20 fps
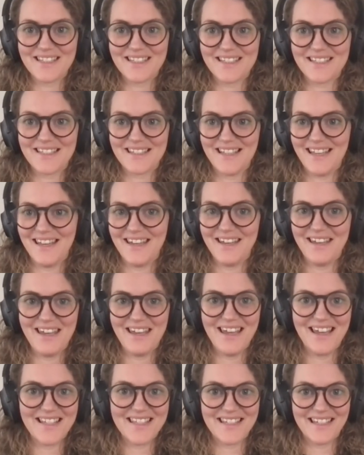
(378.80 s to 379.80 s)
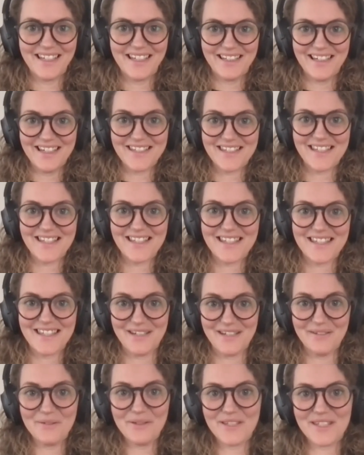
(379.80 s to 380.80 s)
is exactly as it
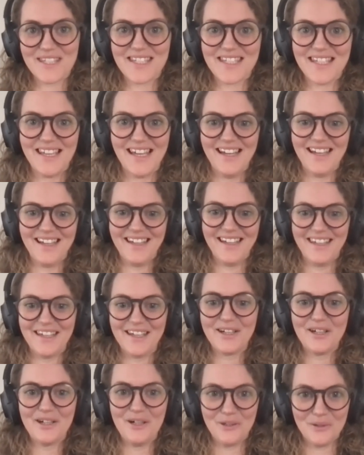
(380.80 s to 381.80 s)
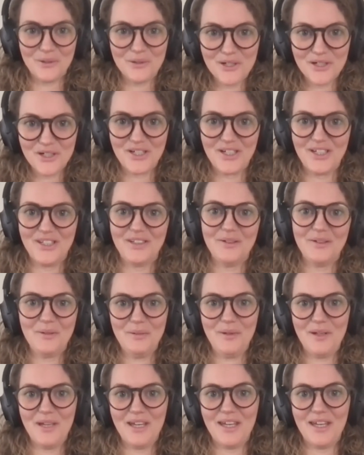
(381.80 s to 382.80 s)
sounds. I coach
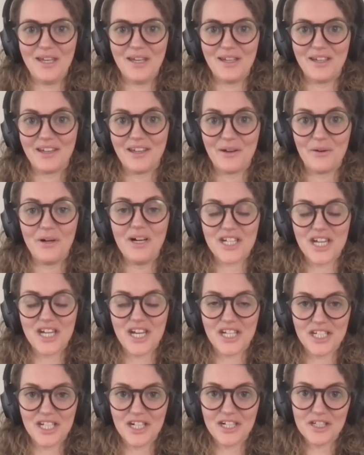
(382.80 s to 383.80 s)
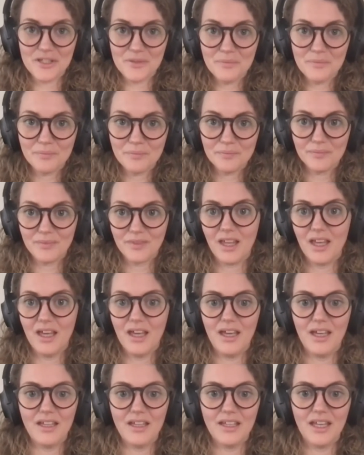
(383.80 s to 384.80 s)
career changers.
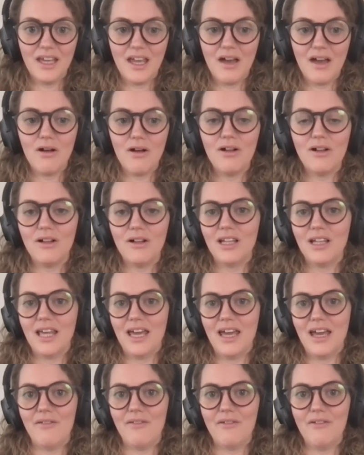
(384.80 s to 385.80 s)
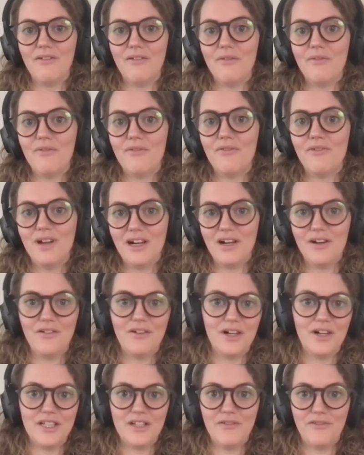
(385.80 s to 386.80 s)
They all have
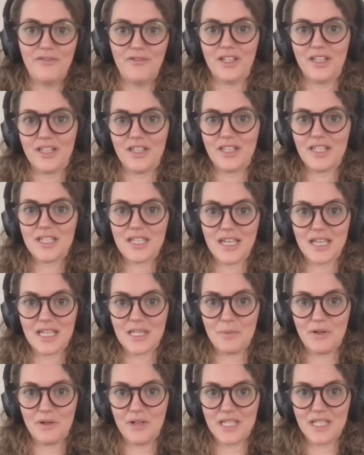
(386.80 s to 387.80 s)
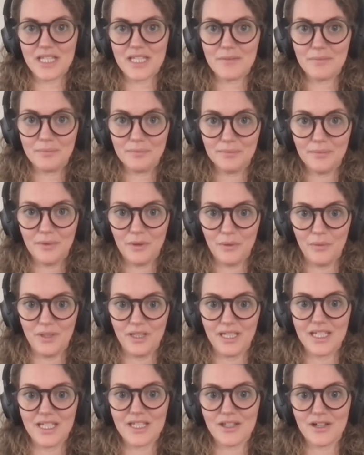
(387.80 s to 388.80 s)
very, very different experience
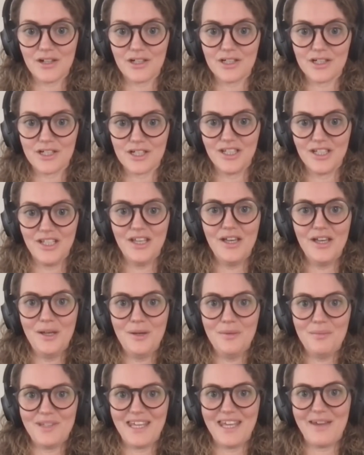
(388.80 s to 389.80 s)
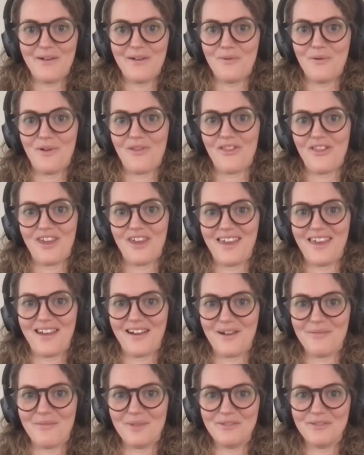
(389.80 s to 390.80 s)
when they start. They have one thing
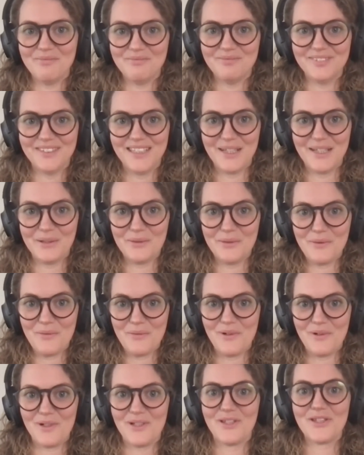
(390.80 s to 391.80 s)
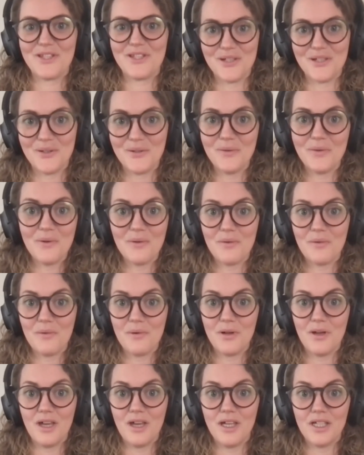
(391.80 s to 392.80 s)
in common. They want to
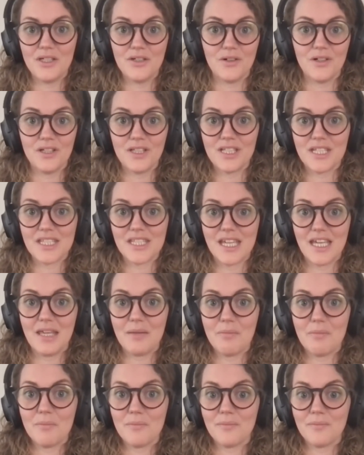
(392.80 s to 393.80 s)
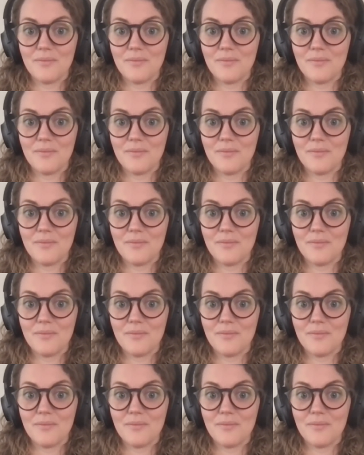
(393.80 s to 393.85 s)
join the tech